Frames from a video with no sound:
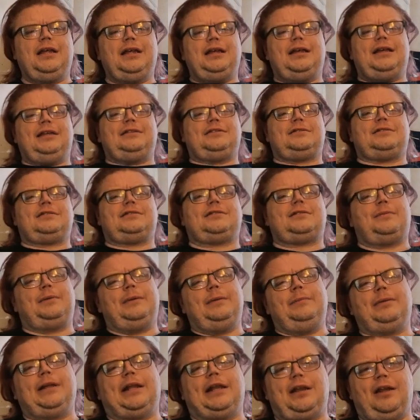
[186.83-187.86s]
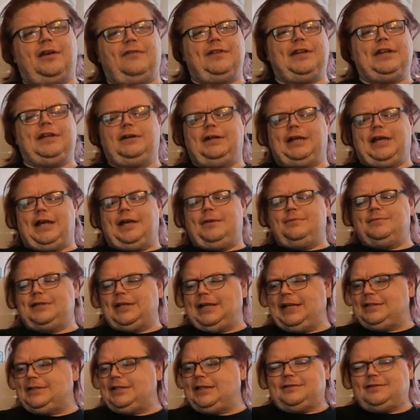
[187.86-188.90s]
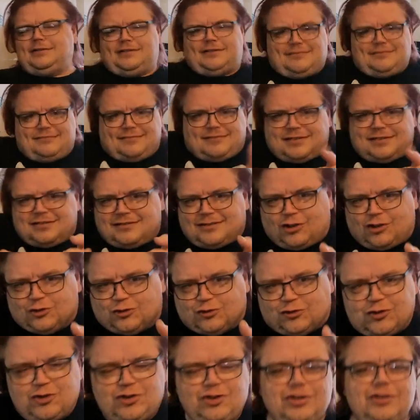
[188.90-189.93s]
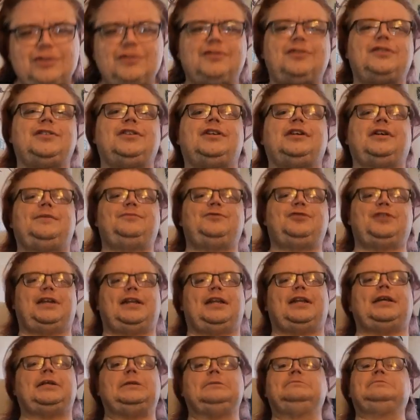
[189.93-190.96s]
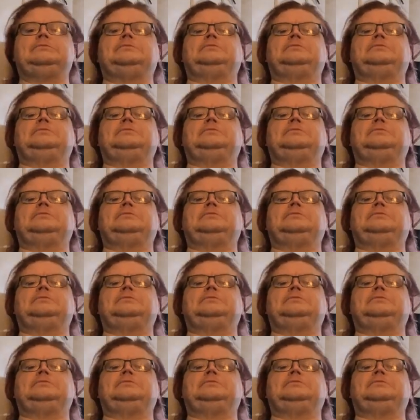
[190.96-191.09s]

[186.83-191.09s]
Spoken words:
It's because I've been playing a lot of video games and I tend to hunch, so I'm trying to,